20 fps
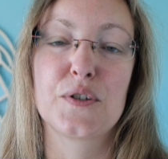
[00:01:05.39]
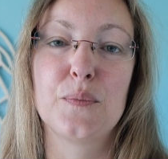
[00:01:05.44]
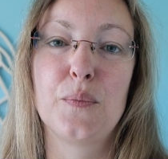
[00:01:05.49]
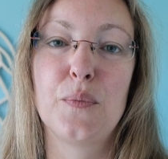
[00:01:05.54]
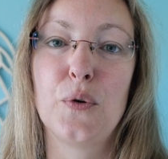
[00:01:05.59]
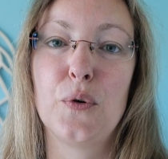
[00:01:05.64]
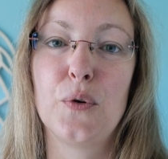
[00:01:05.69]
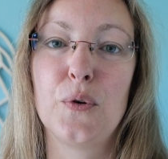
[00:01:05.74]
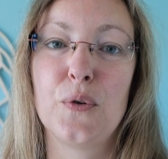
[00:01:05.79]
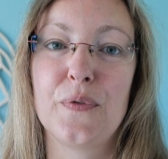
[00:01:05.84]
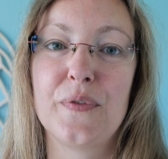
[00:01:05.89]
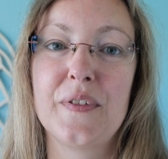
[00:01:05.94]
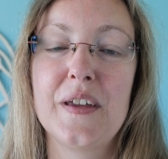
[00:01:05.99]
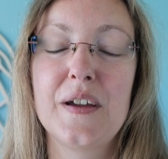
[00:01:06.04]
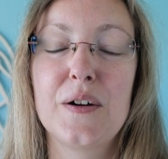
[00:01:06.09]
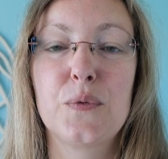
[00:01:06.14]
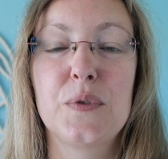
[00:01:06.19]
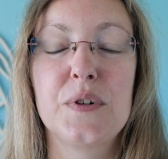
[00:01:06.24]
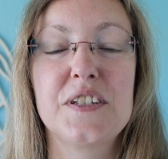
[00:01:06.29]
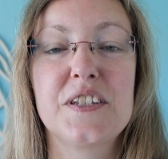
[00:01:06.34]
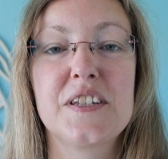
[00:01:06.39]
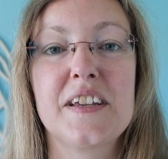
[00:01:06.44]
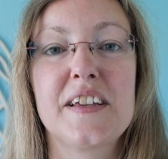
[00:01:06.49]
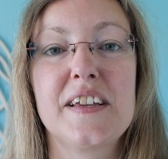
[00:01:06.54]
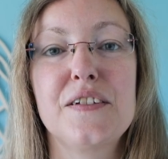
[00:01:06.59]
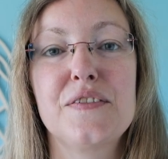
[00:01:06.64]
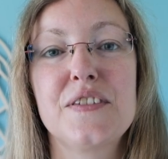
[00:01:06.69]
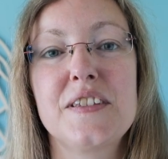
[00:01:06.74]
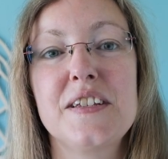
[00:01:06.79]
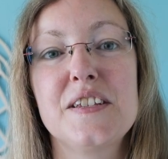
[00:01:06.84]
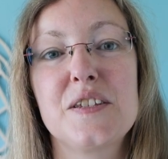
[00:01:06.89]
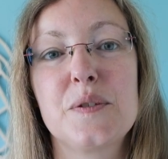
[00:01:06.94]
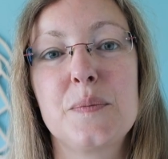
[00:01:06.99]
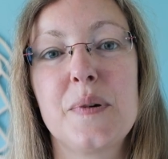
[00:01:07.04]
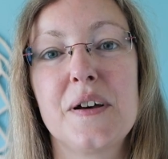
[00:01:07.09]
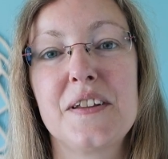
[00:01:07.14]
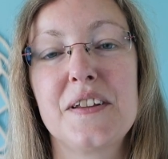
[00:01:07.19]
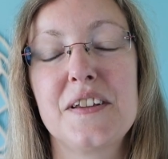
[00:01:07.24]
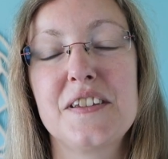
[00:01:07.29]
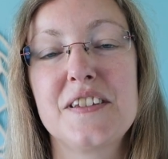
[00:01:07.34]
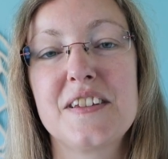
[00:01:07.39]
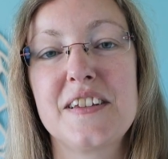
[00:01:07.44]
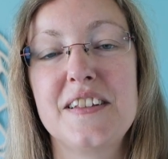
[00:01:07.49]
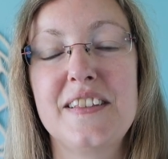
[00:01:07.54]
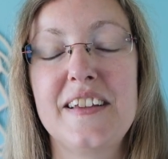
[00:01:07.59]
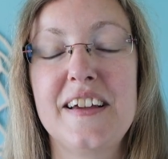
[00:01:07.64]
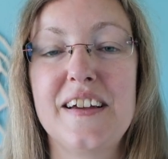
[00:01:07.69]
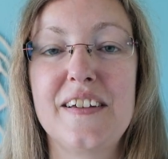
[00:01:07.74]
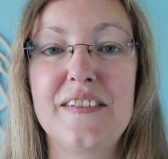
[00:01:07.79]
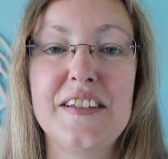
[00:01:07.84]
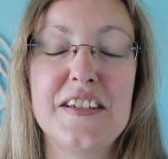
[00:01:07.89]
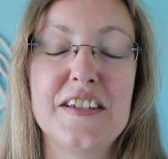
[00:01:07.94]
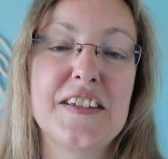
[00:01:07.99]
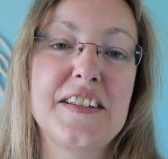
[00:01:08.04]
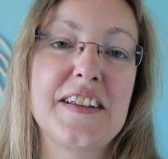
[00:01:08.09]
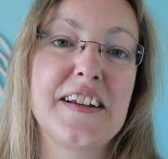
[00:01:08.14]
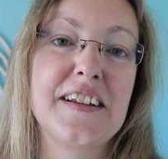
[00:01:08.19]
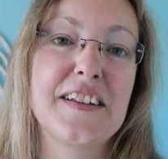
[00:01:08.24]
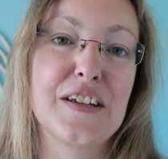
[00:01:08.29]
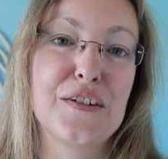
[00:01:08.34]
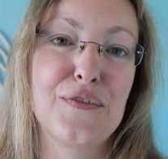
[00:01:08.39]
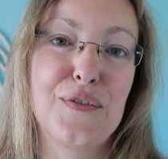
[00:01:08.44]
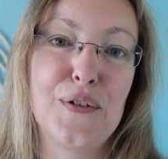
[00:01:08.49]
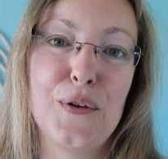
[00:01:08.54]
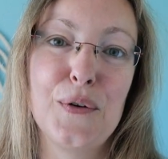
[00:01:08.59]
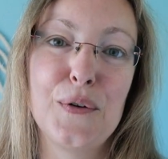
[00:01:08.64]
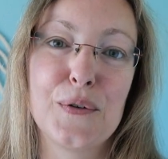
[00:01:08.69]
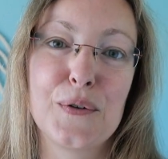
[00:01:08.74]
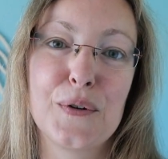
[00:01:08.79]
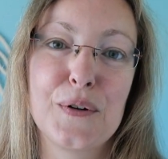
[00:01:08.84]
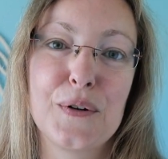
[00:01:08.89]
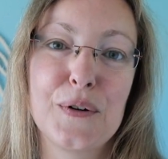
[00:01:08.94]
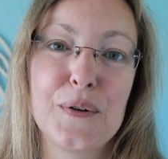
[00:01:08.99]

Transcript: born, which gives these bunnies their distinctive look.